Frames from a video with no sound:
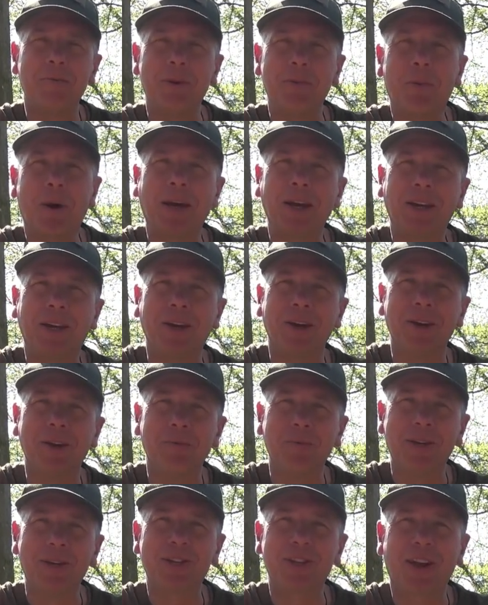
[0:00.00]
bacon and
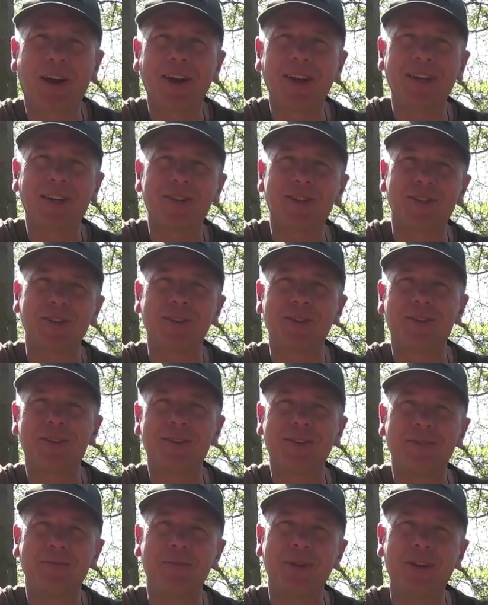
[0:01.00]
me steaks and
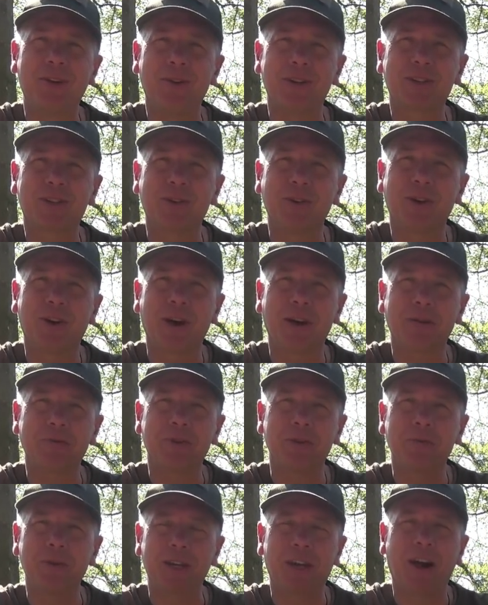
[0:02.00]
me nice
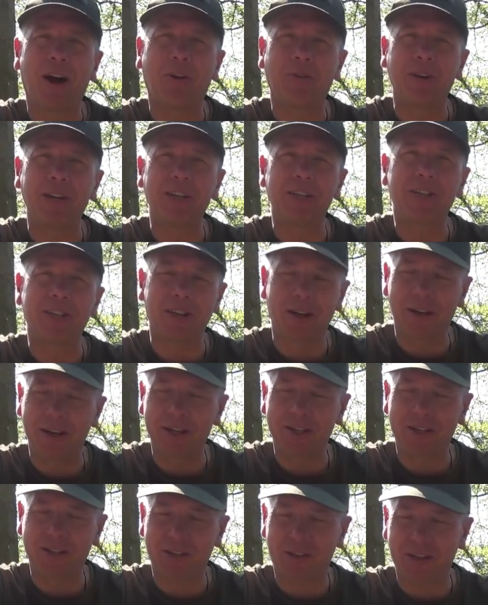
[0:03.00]
cook-ups and me curries. So
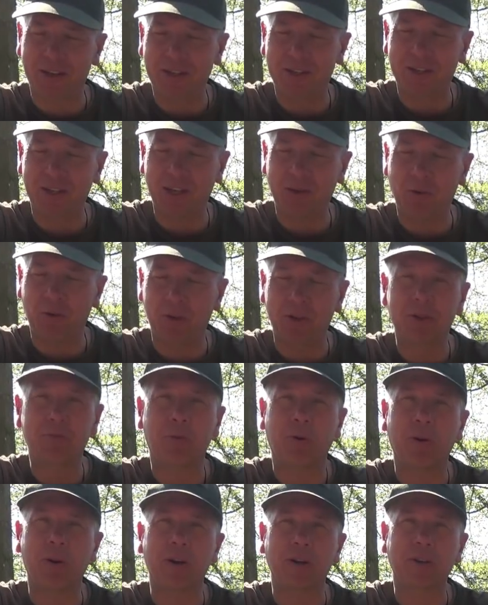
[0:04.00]
let's see what this
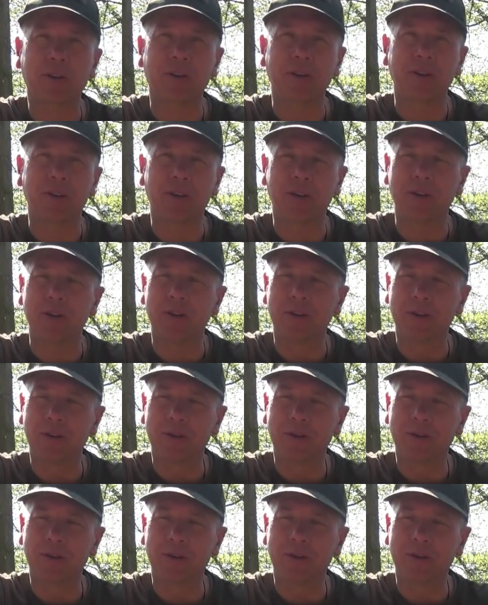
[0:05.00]
product can do.